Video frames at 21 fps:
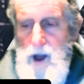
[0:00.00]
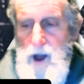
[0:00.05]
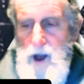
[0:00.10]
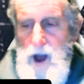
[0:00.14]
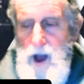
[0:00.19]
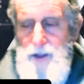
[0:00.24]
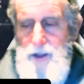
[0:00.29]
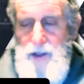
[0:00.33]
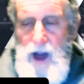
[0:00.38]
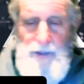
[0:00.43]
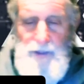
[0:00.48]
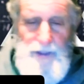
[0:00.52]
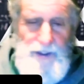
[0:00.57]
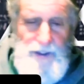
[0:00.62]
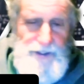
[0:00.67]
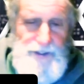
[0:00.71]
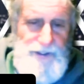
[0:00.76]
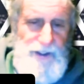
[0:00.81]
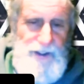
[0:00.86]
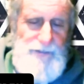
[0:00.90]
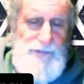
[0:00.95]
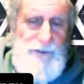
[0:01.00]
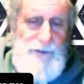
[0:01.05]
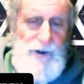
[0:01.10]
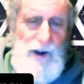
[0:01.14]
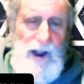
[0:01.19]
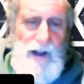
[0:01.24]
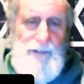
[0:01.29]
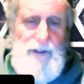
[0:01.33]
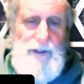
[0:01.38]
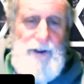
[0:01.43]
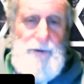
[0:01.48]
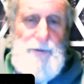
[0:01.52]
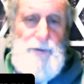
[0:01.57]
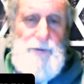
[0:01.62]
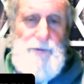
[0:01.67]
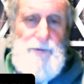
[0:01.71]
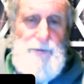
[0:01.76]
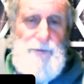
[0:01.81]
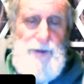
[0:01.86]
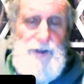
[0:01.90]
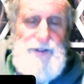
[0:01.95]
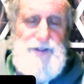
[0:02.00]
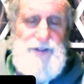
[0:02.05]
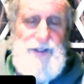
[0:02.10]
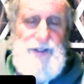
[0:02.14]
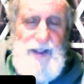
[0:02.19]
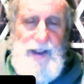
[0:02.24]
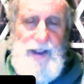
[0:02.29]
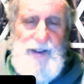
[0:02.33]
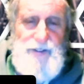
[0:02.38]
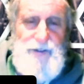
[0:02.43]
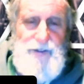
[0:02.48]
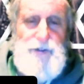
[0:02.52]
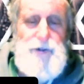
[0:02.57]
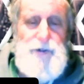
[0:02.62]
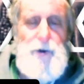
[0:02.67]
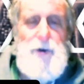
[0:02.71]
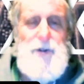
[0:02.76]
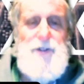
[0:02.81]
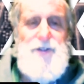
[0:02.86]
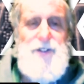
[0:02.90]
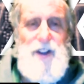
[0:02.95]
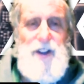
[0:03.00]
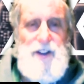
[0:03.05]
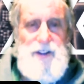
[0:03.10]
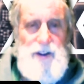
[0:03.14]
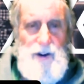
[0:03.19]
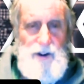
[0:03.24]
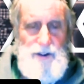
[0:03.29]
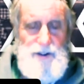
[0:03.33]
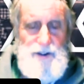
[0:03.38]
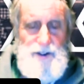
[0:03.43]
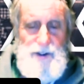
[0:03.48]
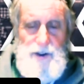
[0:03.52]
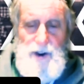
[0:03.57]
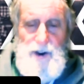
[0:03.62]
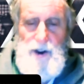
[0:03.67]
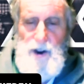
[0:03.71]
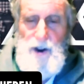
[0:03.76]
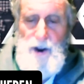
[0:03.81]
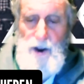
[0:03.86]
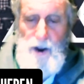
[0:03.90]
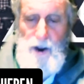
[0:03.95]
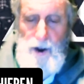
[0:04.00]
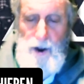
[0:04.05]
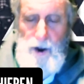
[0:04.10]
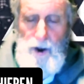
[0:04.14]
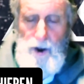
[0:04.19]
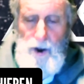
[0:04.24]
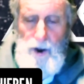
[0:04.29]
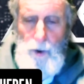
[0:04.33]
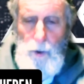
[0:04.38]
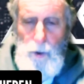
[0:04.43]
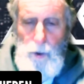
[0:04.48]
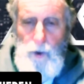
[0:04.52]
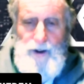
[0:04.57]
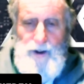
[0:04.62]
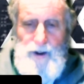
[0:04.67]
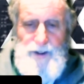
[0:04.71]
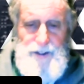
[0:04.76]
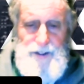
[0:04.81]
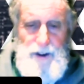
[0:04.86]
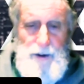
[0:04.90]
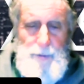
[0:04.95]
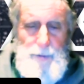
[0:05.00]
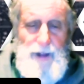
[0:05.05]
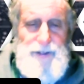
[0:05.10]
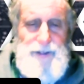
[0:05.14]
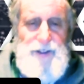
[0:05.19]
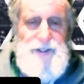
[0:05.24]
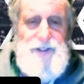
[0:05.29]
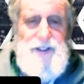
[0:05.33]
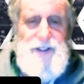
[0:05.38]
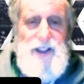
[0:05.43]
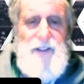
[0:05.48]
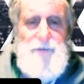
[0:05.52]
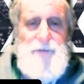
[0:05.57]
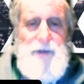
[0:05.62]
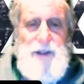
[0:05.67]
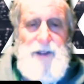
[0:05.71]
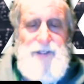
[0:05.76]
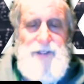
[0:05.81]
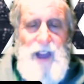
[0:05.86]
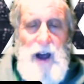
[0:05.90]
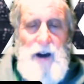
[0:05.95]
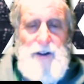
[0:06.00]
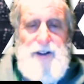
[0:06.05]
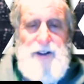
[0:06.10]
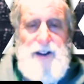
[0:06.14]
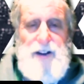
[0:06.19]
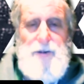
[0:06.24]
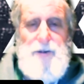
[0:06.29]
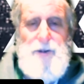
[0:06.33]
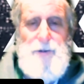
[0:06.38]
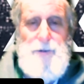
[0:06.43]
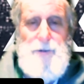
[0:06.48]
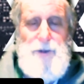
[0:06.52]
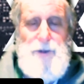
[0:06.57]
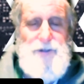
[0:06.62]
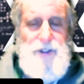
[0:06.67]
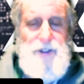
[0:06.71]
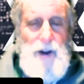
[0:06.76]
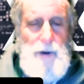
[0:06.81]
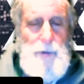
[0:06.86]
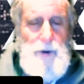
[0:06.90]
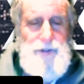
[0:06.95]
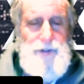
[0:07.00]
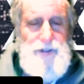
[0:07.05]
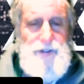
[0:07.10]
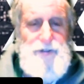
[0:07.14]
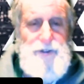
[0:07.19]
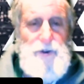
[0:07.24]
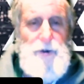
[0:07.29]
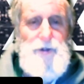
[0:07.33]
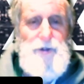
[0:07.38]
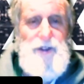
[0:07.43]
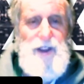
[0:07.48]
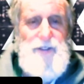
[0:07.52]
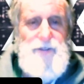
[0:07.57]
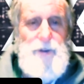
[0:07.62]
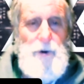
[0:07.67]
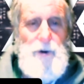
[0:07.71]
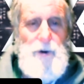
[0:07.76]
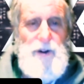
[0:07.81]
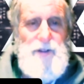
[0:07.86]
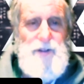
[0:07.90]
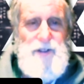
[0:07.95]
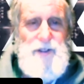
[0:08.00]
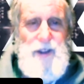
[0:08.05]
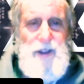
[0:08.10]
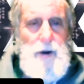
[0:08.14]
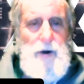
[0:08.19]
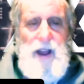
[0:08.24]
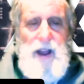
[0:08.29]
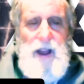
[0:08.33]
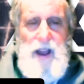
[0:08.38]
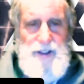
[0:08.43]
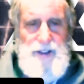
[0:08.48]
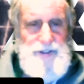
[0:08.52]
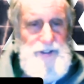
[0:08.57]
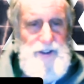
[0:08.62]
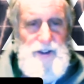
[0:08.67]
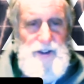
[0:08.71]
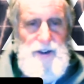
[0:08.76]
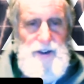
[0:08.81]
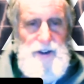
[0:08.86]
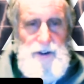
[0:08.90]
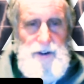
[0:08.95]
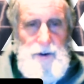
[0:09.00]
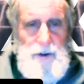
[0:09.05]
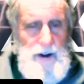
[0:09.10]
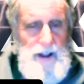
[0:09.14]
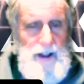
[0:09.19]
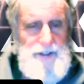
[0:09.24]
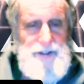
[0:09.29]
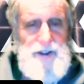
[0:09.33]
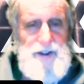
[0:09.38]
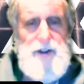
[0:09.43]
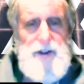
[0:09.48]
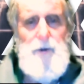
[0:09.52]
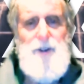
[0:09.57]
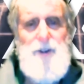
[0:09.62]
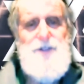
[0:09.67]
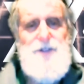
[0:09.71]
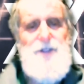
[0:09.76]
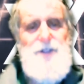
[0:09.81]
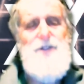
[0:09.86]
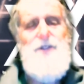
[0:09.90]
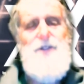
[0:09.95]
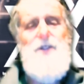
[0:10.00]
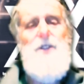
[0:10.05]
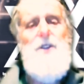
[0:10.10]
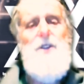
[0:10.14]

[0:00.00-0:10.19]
Now, this is after having been slaves for 210 years. What is it about the slave mentality? You tell them what to do, they do it. They don't ask. Don't ask any questions.